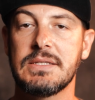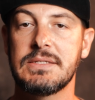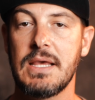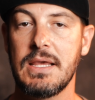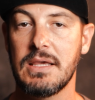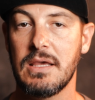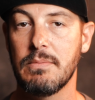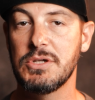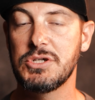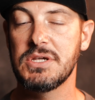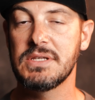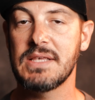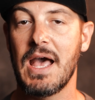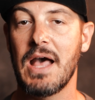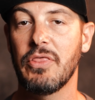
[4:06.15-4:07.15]
to take
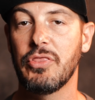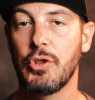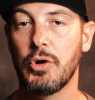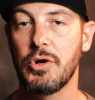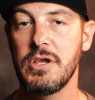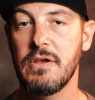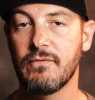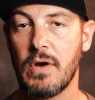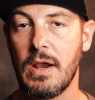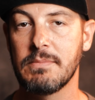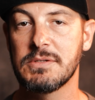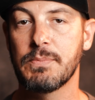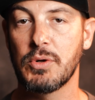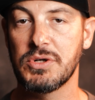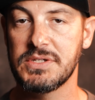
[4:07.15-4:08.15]
images at 30
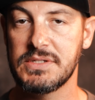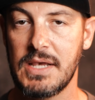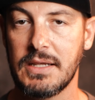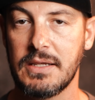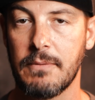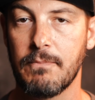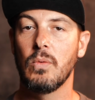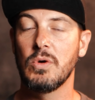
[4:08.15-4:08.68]
frames per second,